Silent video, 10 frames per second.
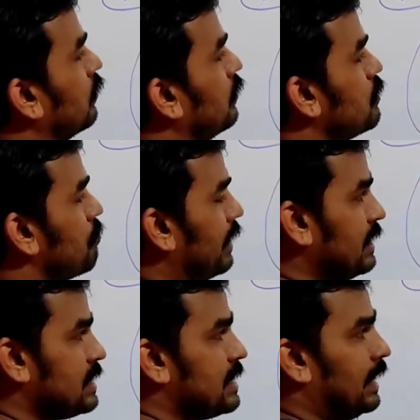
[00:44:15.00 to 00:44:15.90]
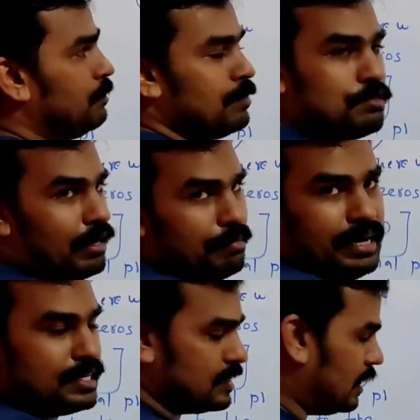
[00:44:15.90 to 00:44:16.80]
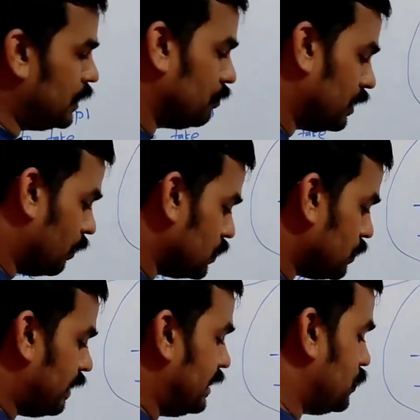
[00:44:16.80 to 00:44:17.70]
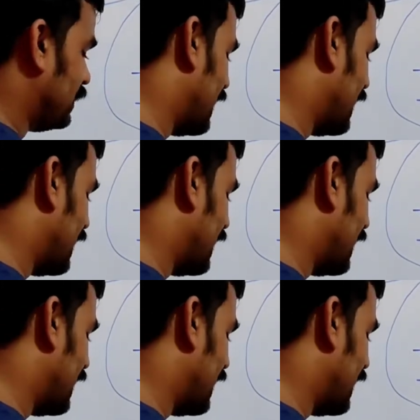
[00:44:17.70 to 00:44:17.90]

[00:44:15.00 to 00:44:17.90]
This minus tan inverse y by x now you can also like